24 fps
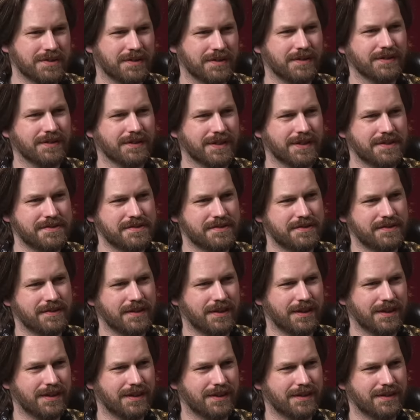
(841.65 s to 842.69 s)
Song that's
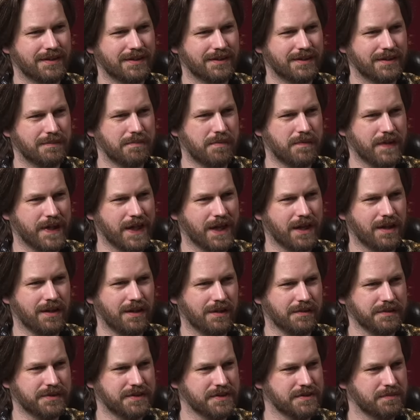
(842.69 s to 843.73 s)
uh, the movie kind of
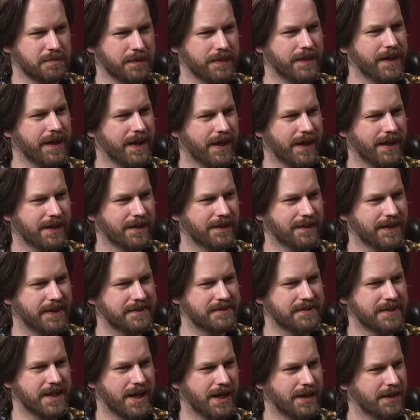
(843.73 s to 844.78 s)
closes with that, and
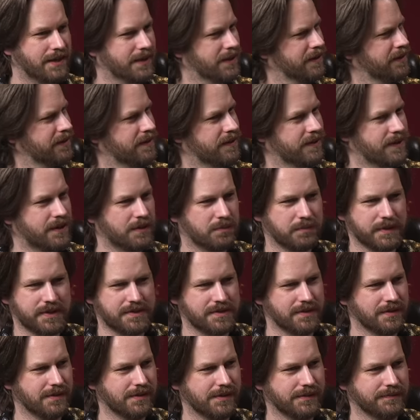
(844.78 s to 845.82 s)
that's not in the
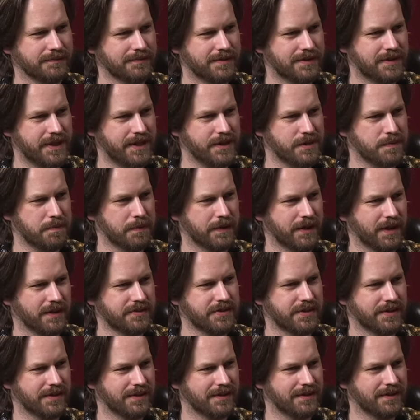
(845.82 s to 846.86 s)
original stage
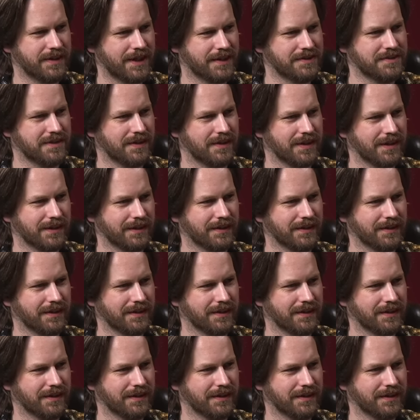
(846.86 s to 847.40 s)
production. Oh, that really?